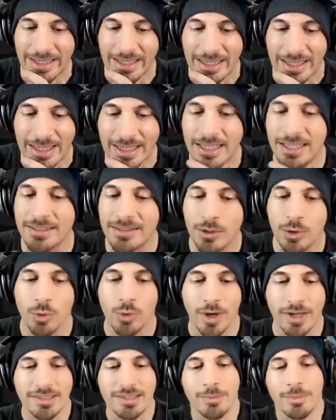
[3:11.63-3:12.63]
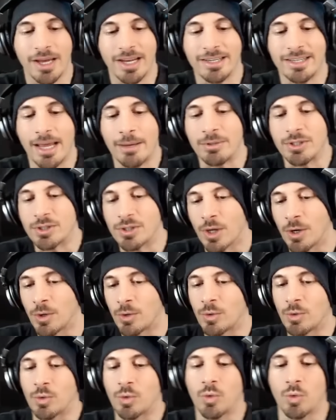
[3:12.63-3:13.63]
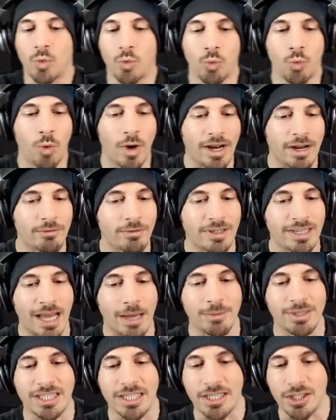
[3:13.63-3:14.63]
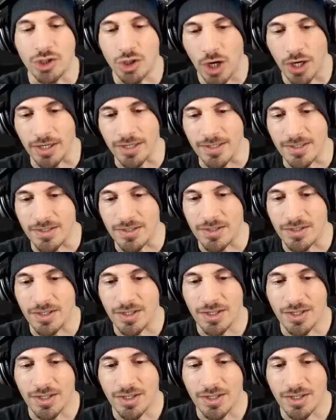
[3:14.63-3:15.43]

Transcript: He doesn't do a crazy amount of damage, so whatever damage he does,